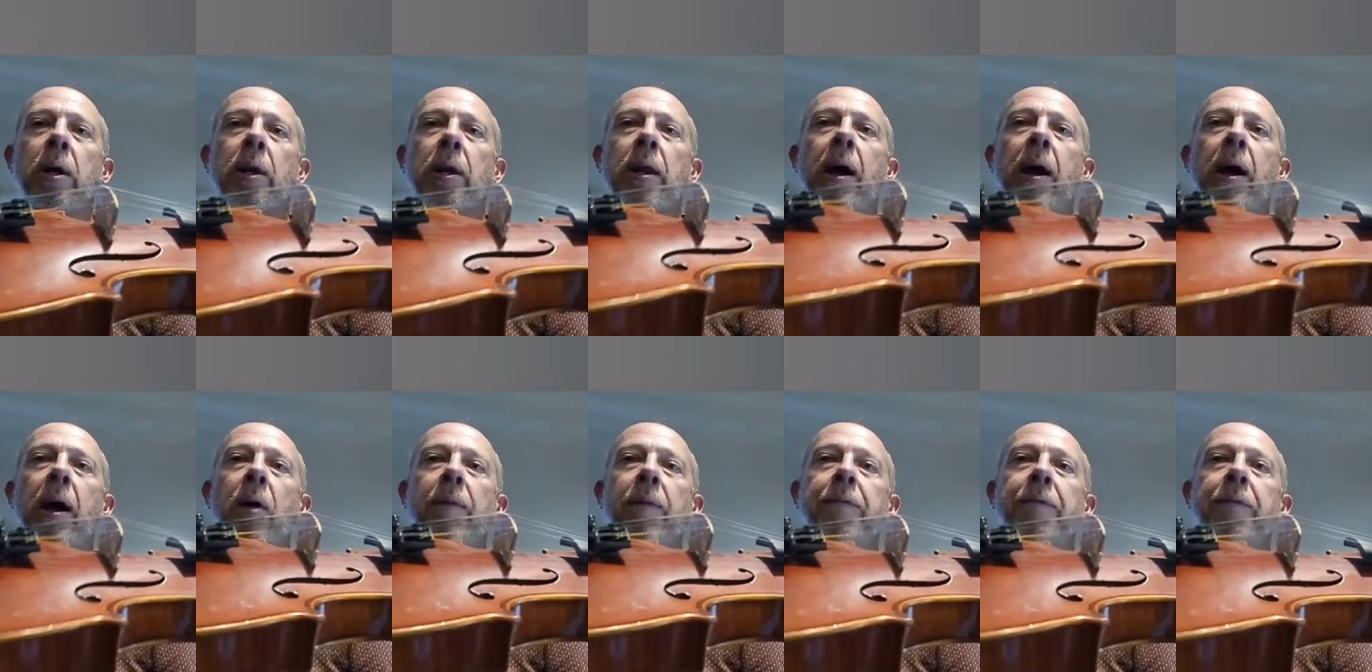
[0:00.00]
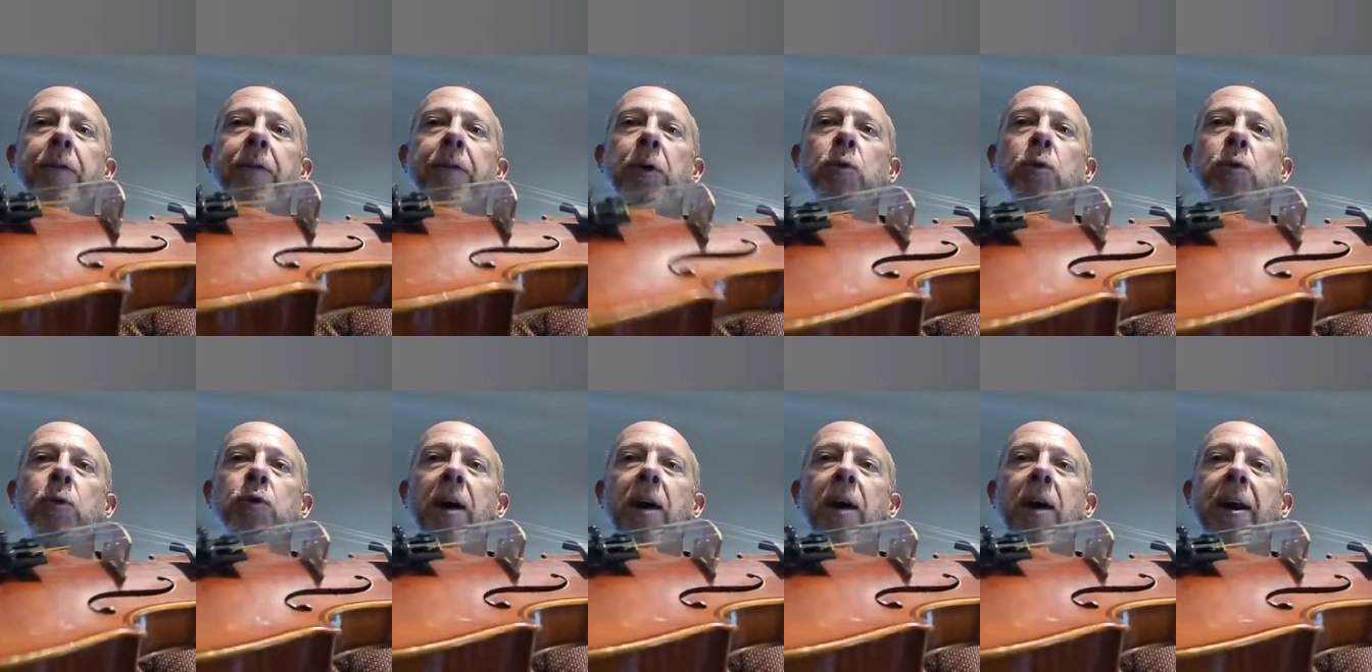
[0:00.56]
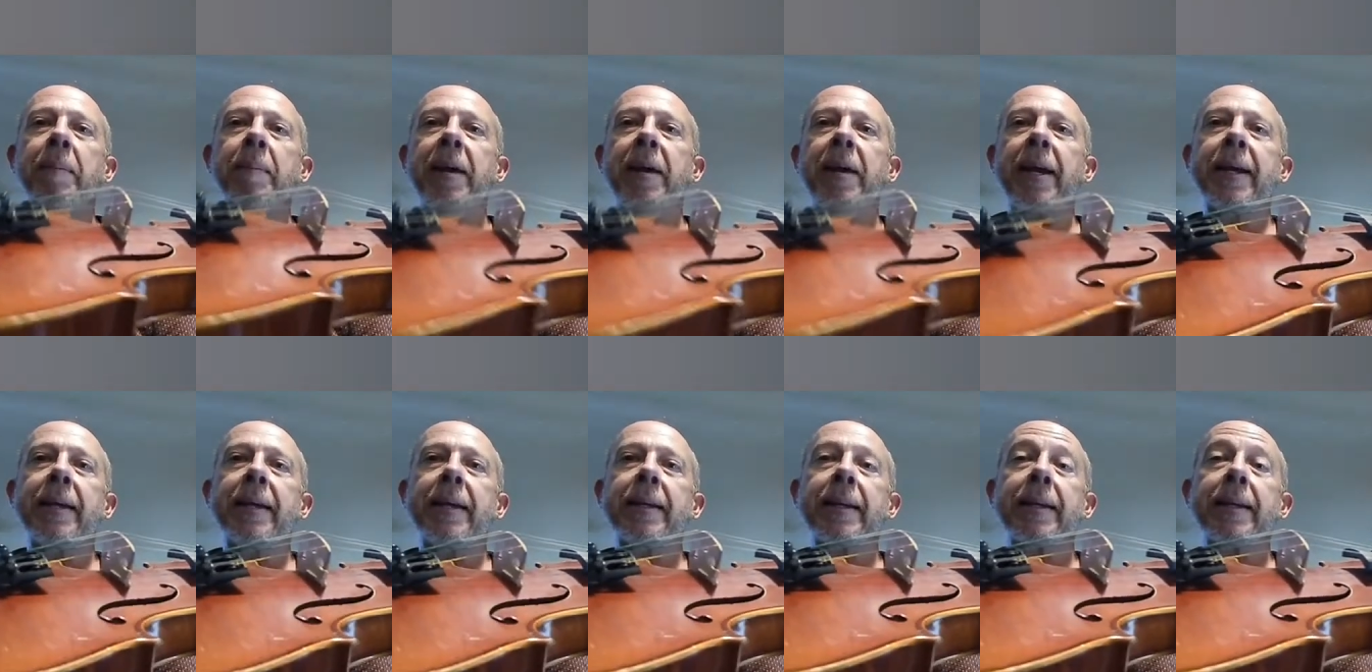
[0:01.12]
Now, if you try to make
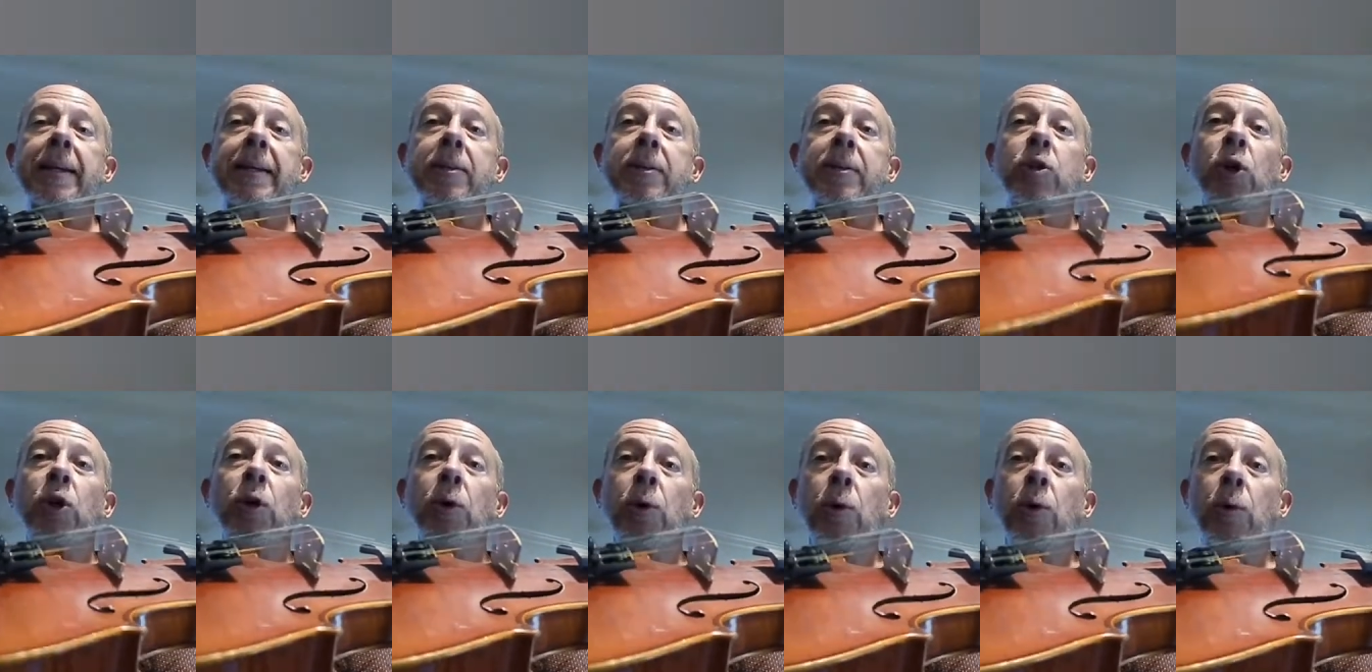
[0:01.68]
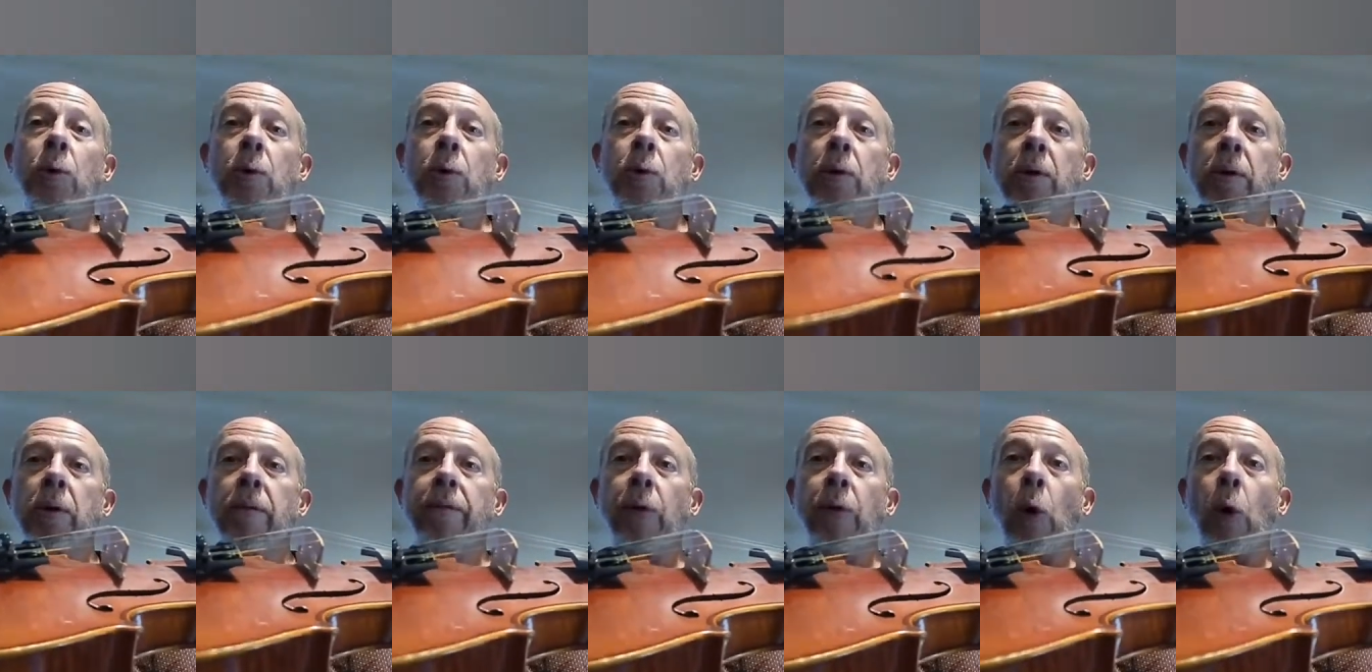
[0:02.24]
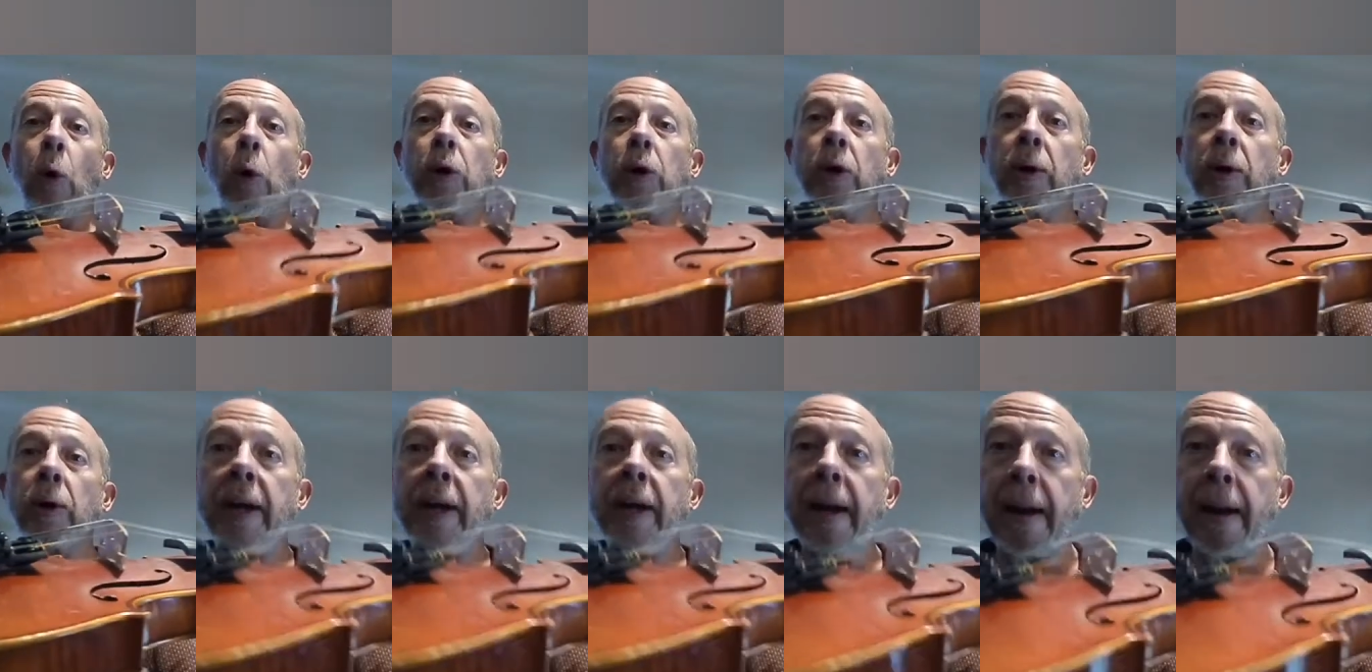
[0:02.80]
it in tune for your
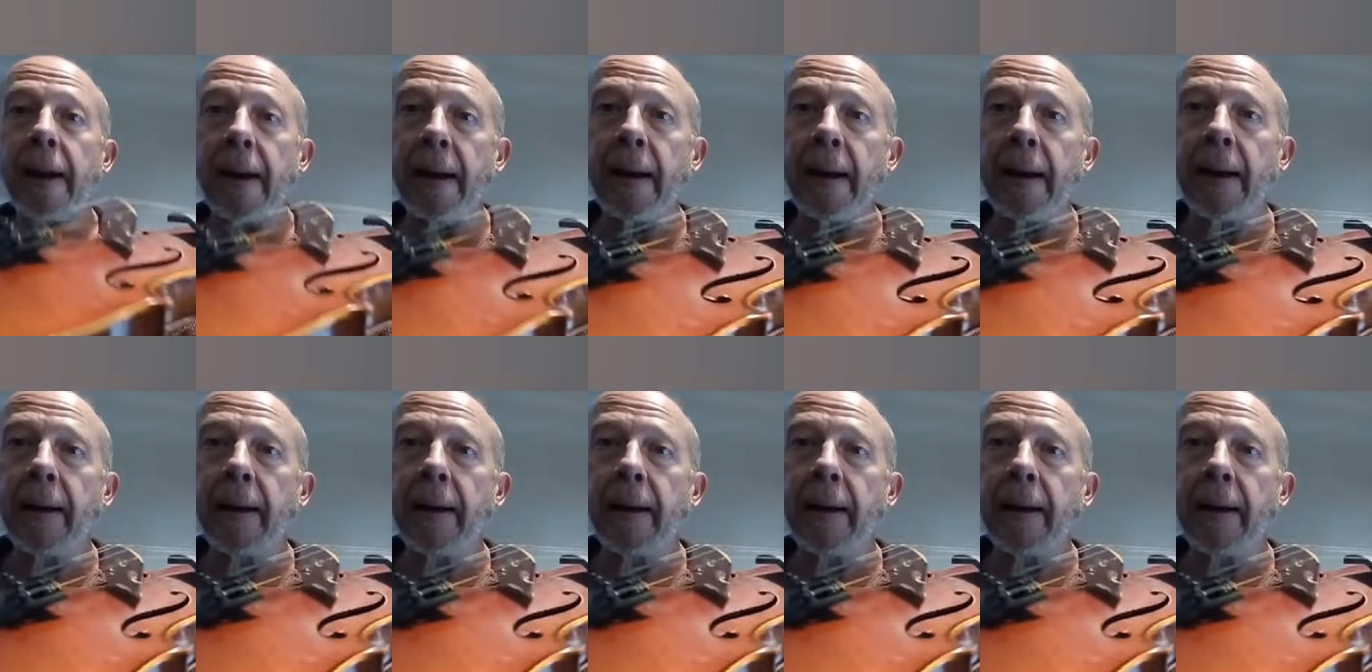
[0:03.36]
kid,